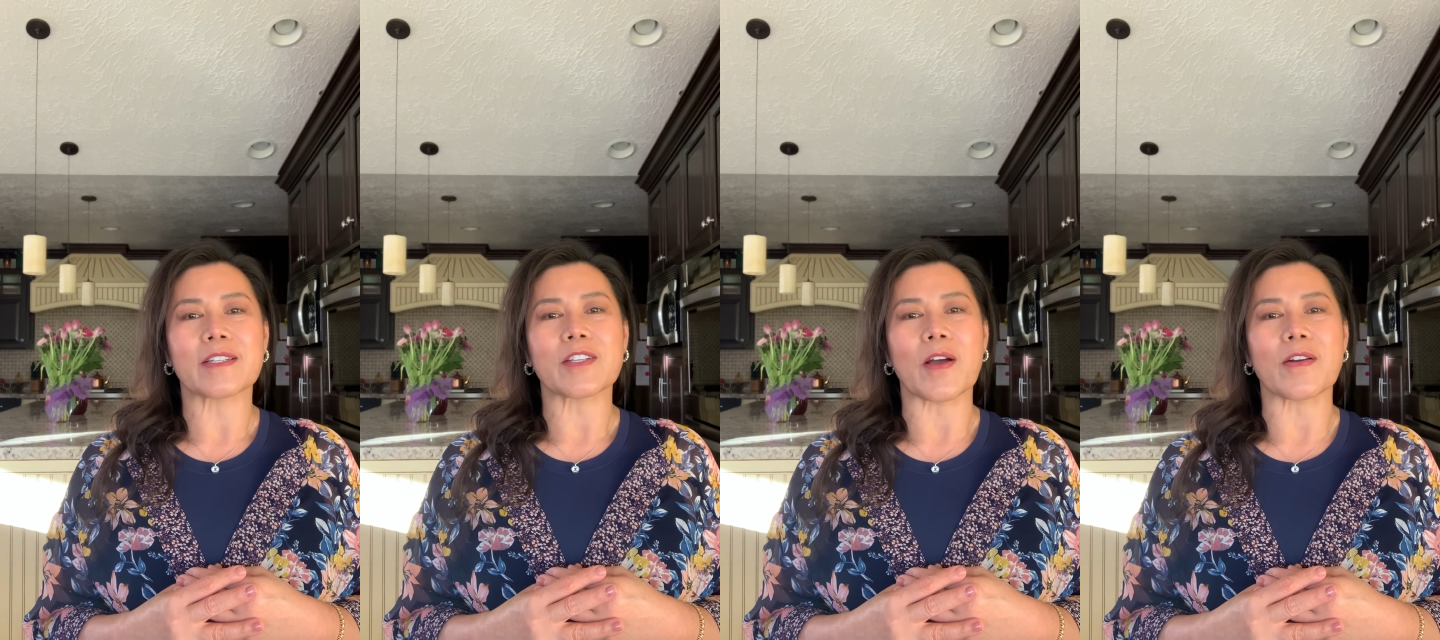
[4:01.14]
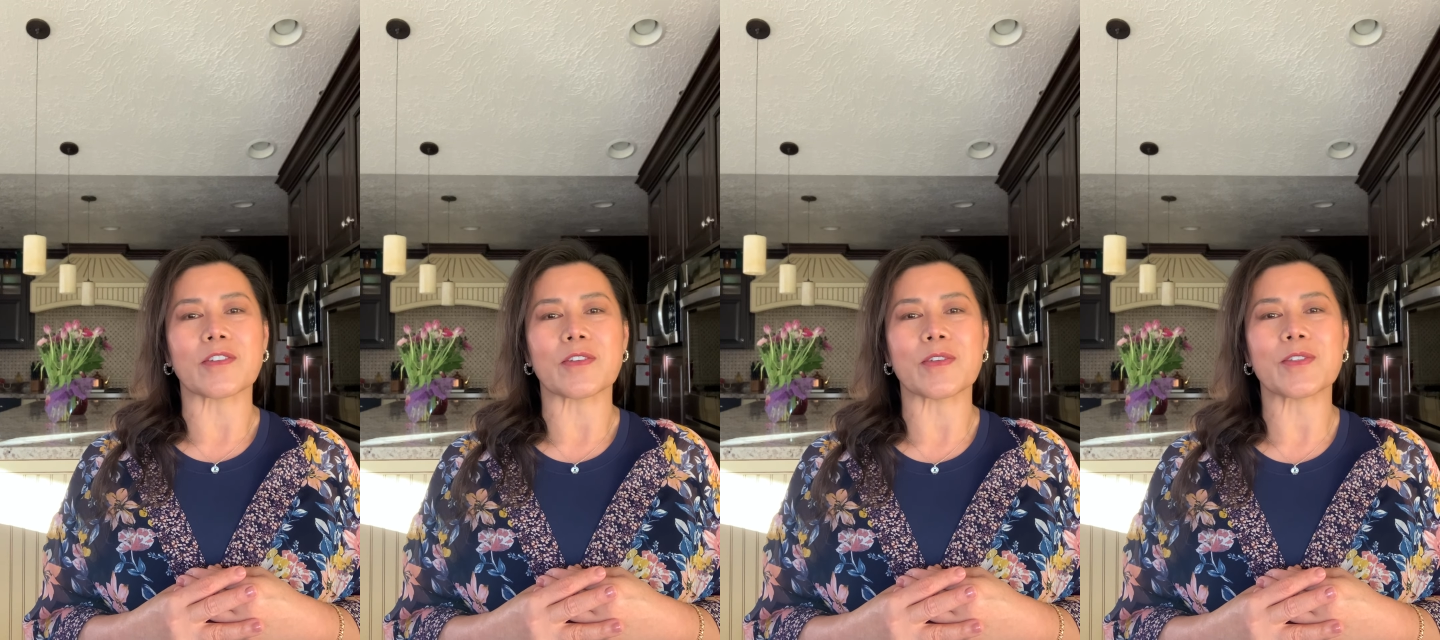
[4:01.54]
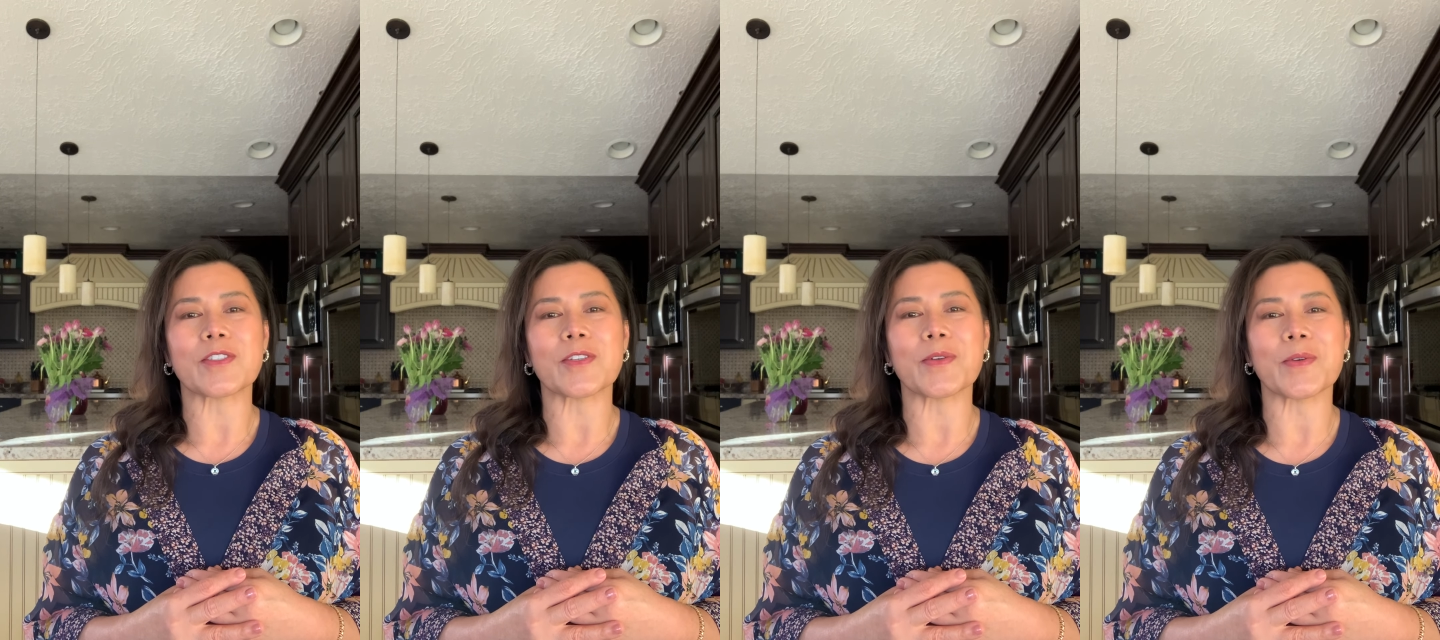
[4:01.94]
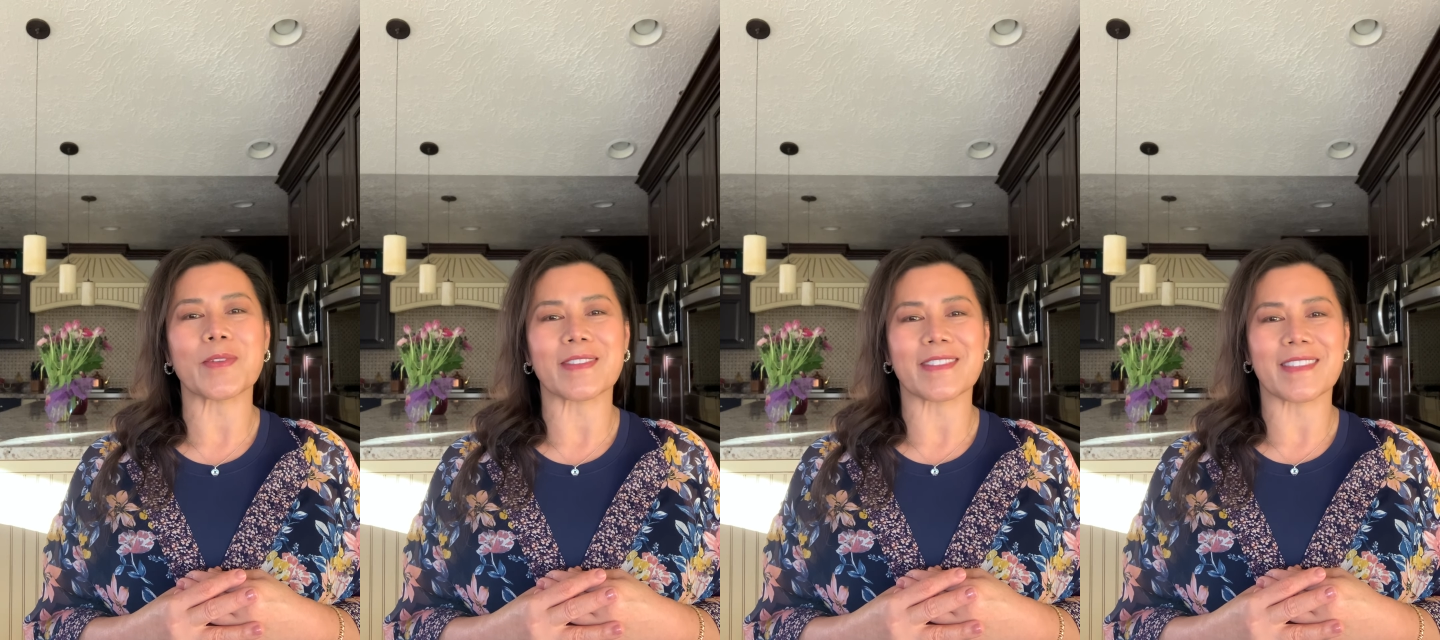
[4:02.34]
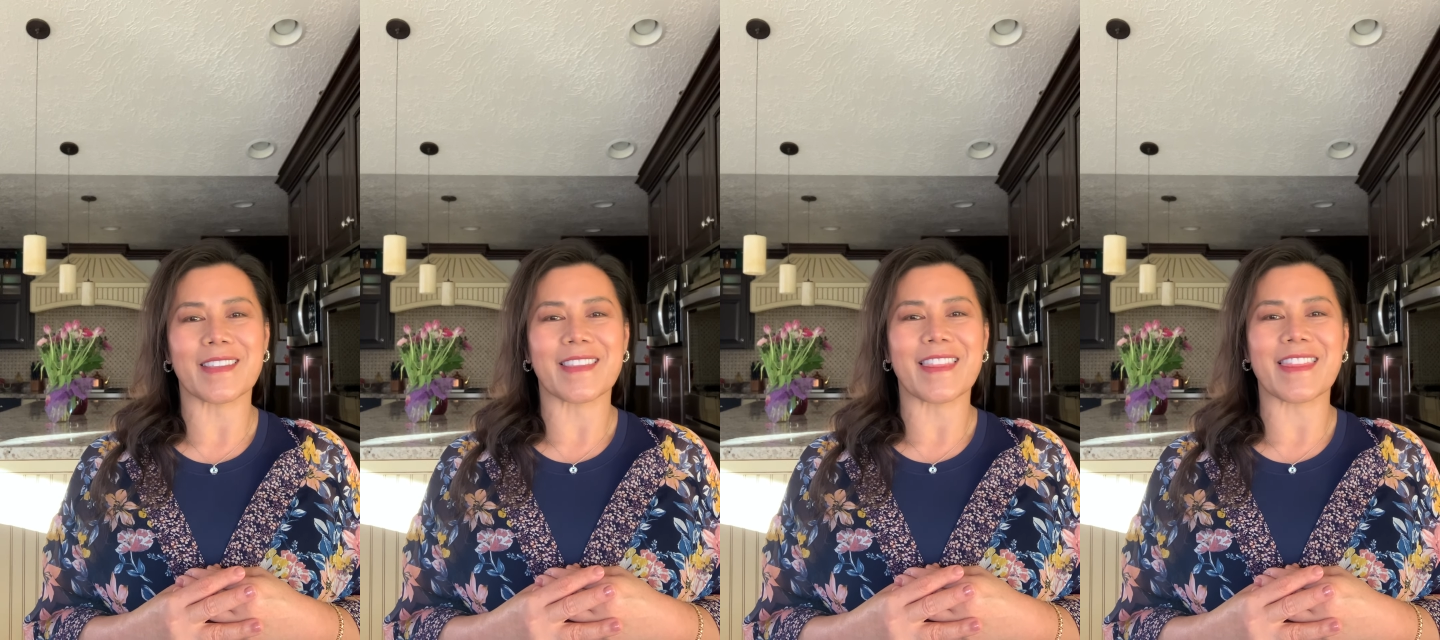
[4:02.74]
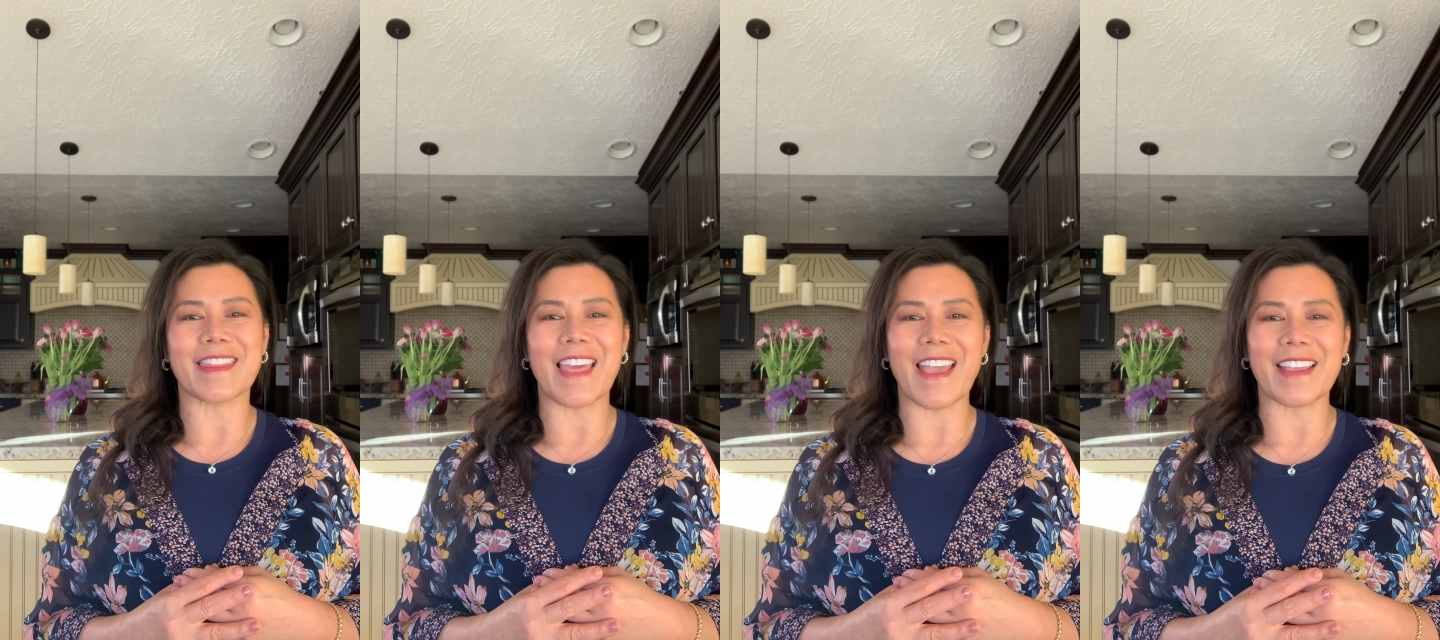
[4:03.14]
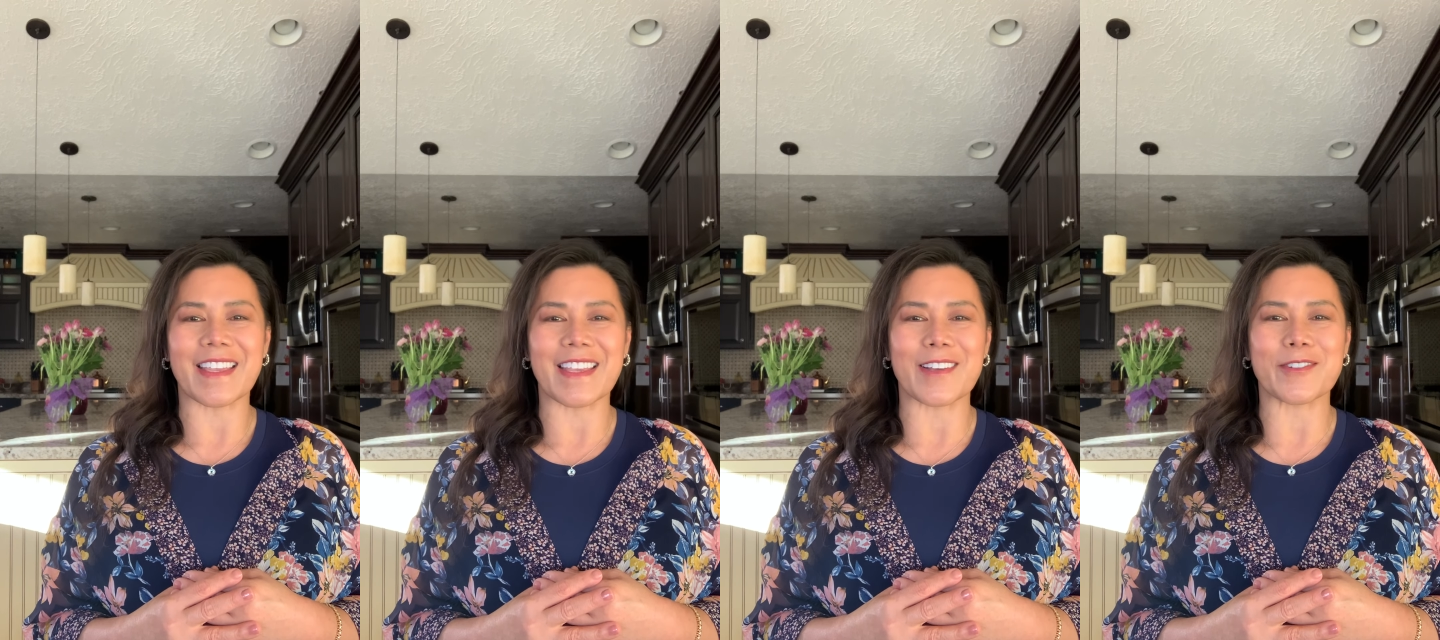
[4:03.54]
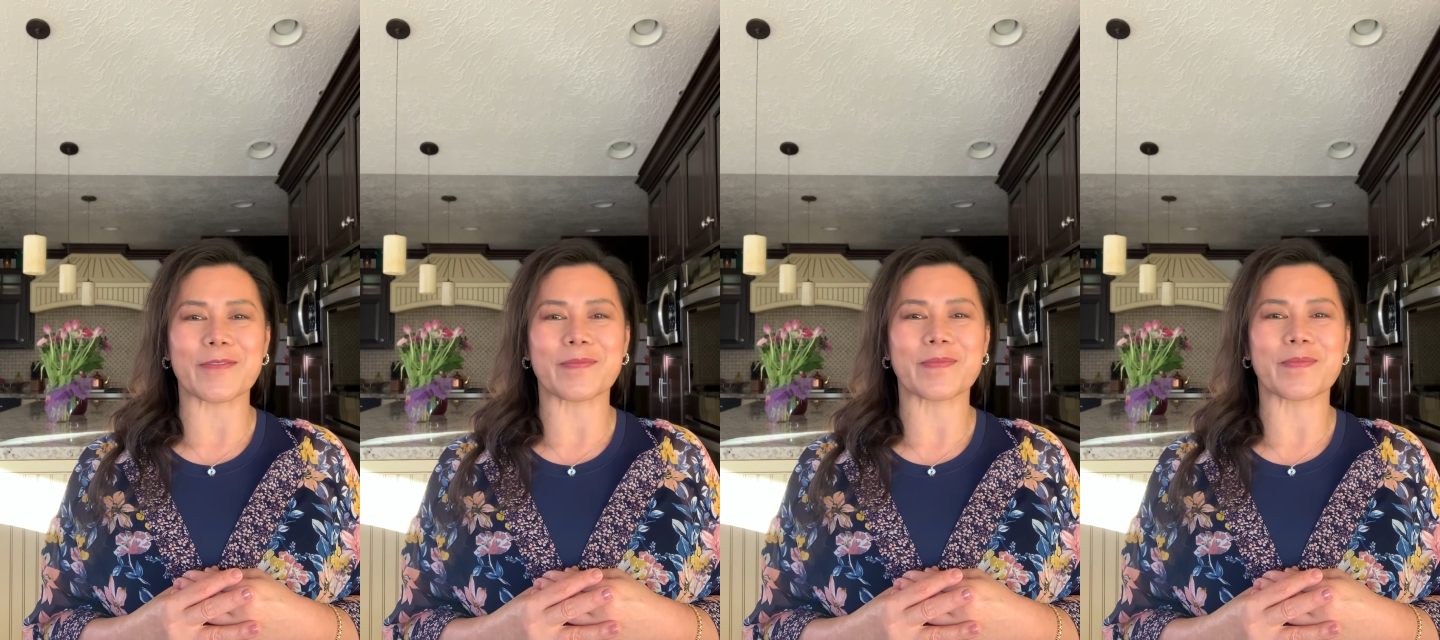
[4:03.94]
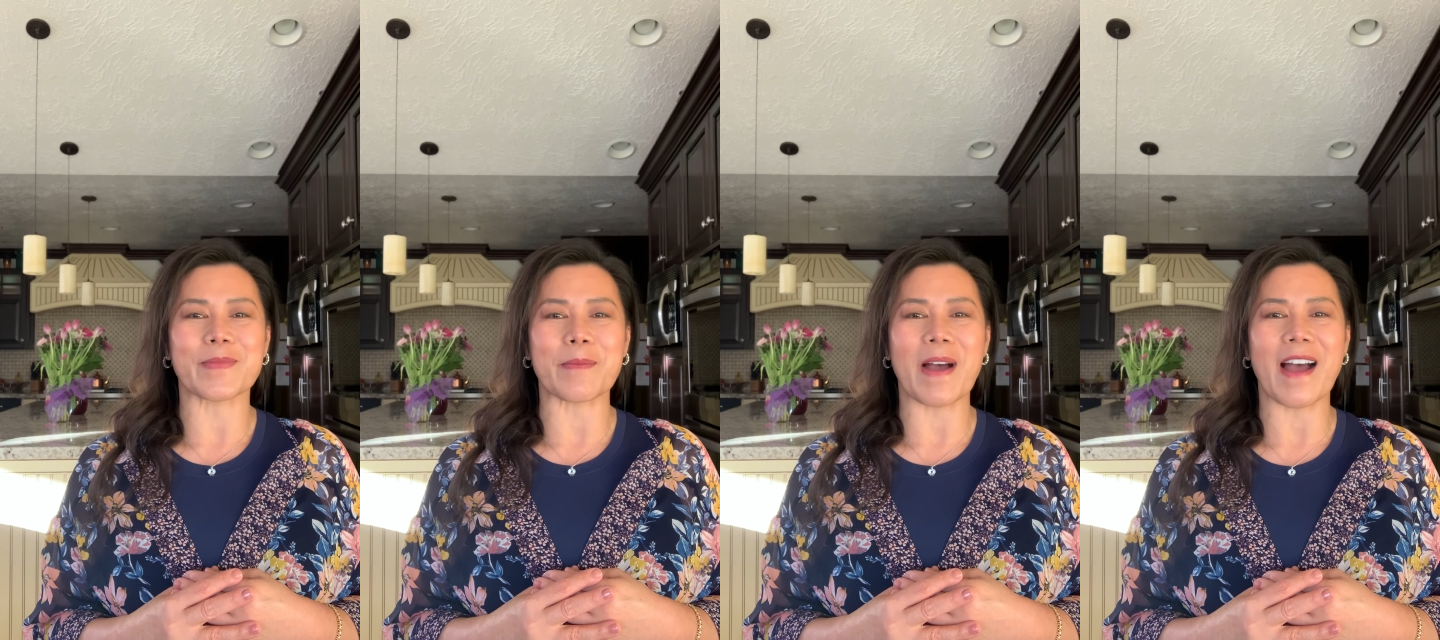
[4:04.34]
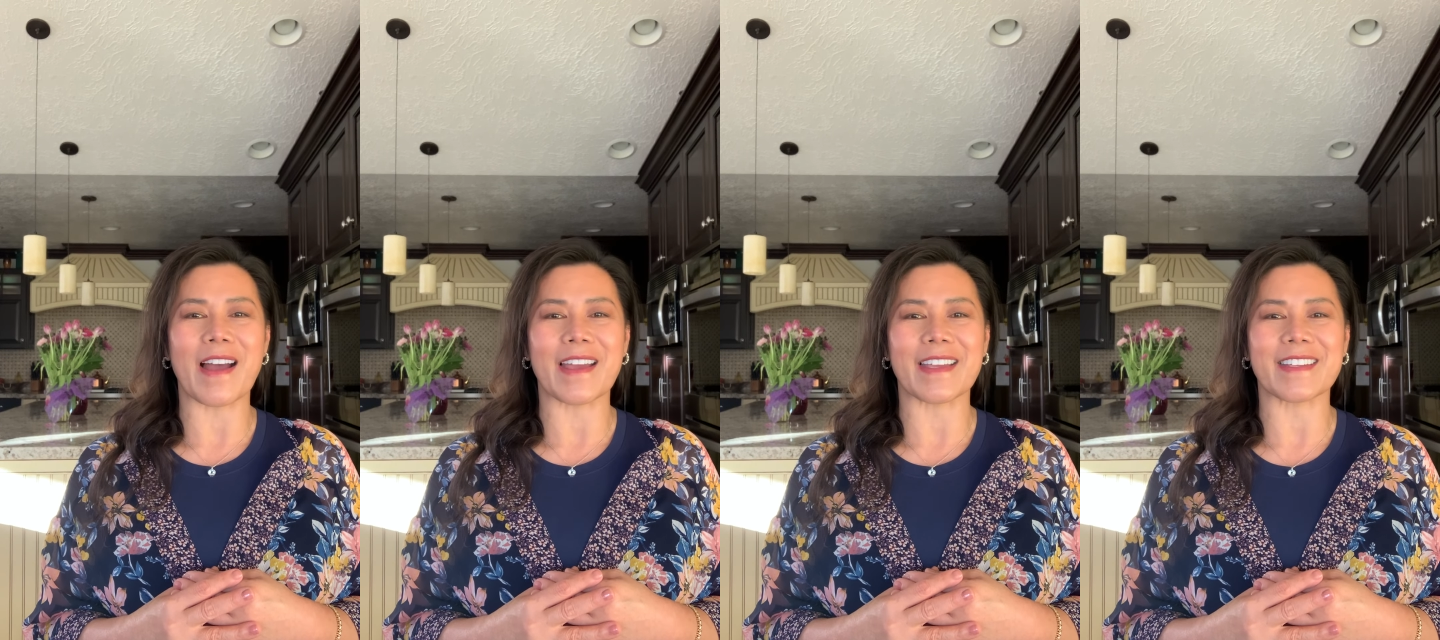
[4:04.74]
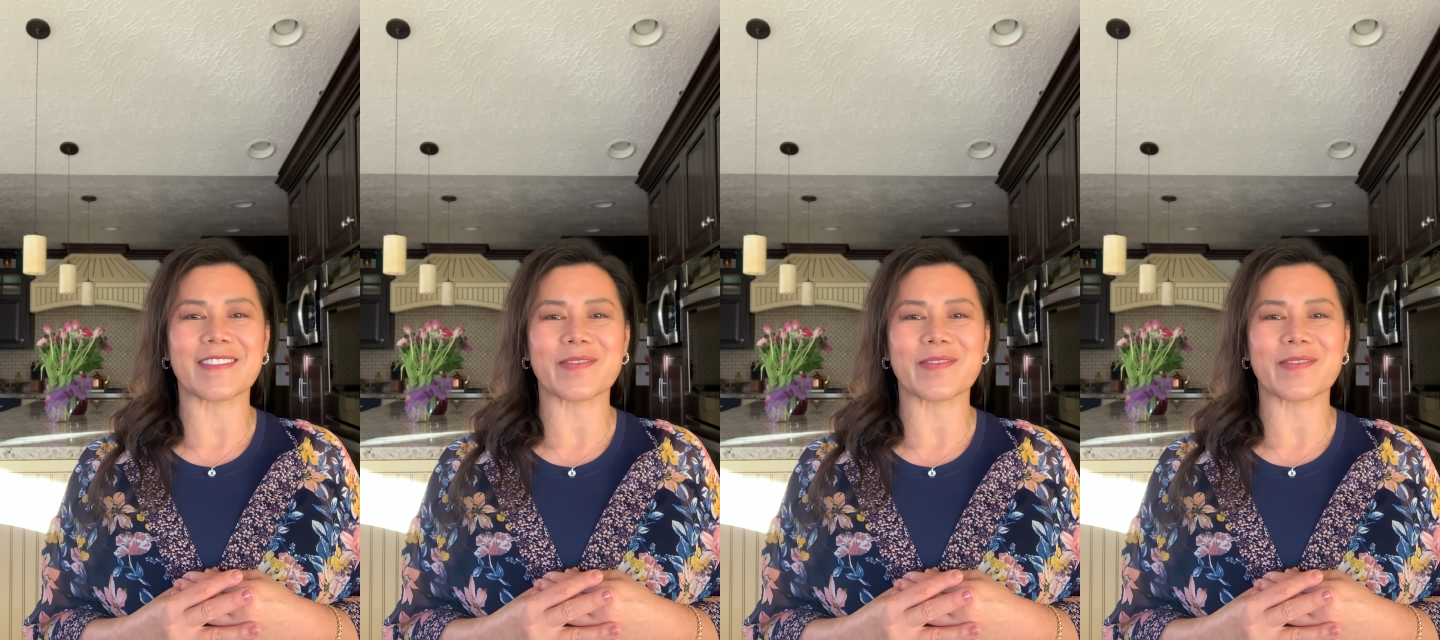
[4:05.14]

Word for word: Talk to you soon. Thank you. Bye-bye.